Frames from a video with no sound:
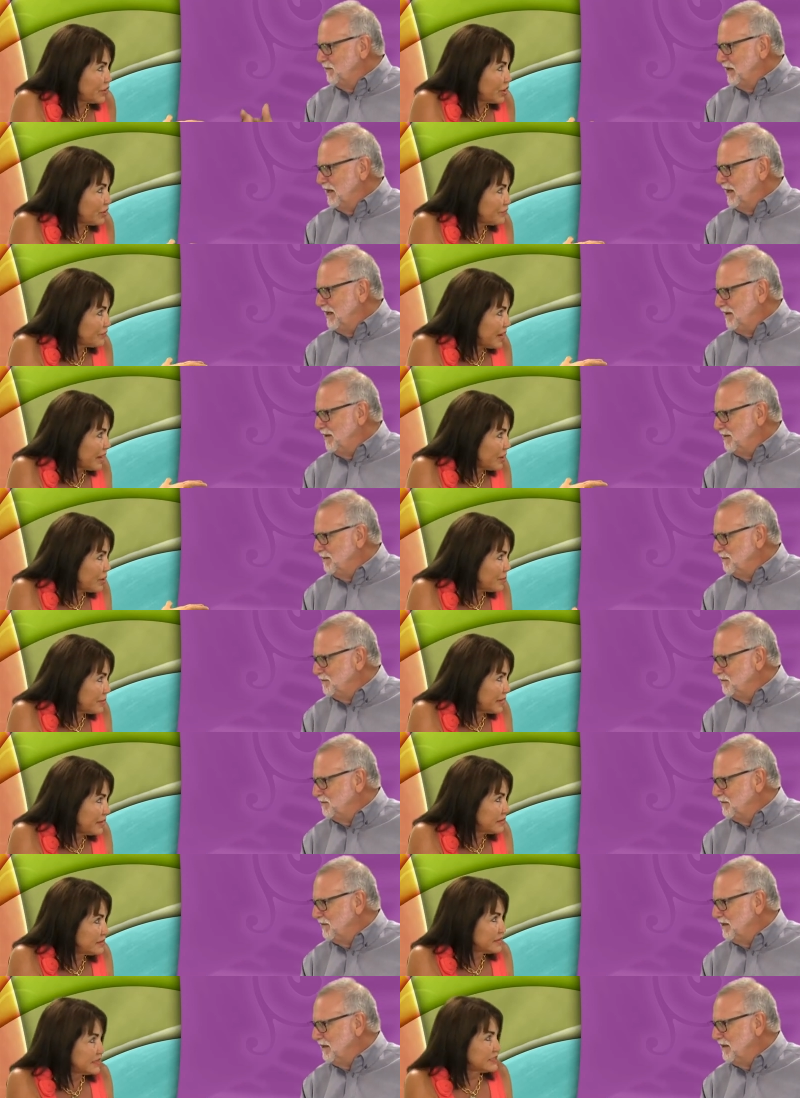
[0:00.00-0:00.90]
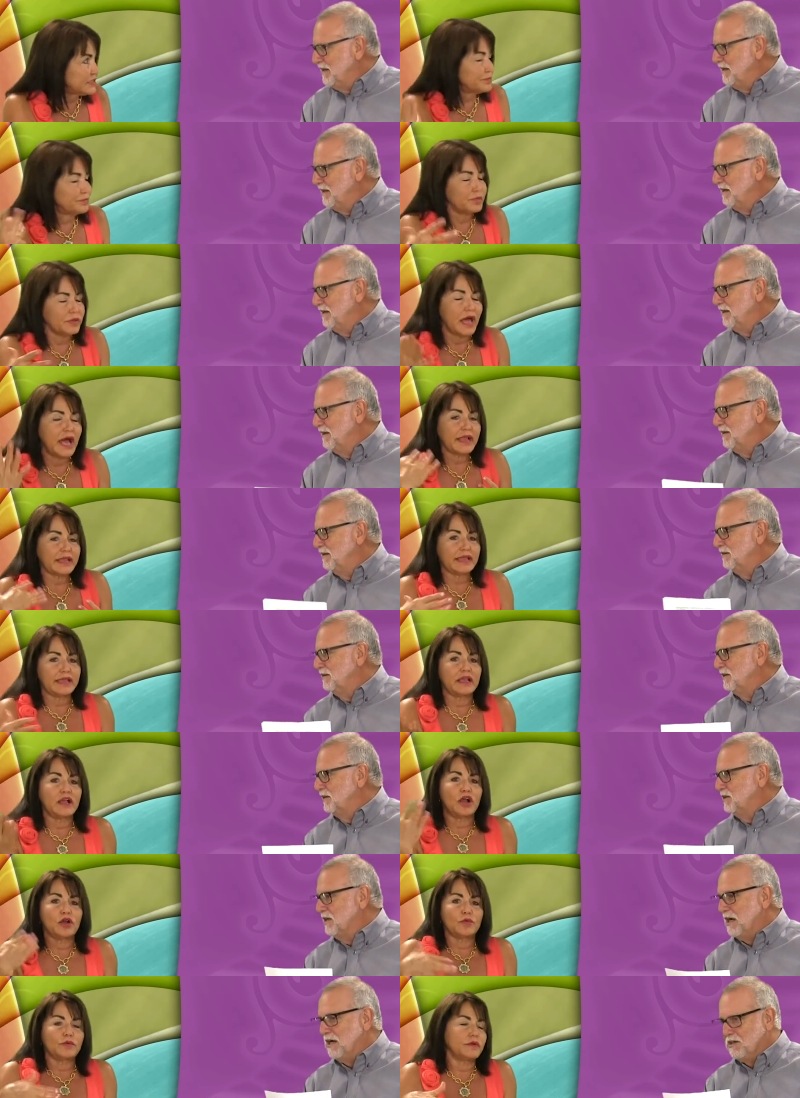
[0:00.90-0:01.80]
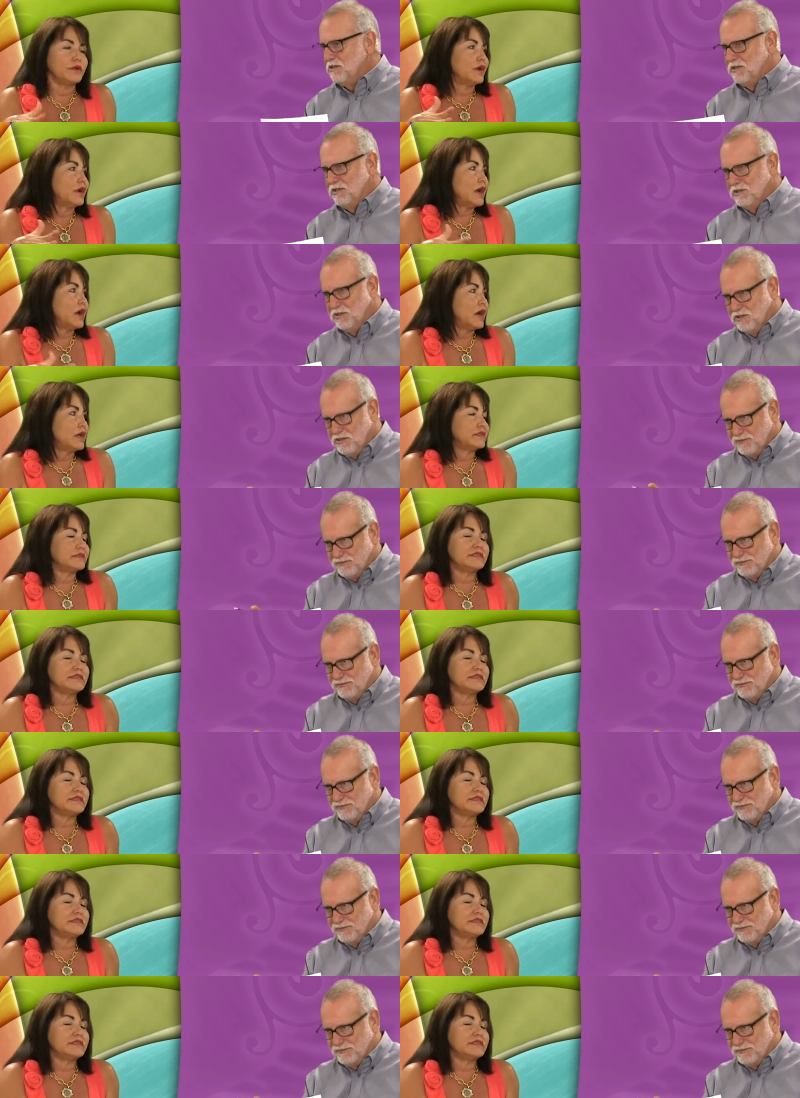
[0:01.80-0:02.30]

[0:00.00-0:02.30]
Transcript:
Speaker 1: in our environment that's blocking the our toxins.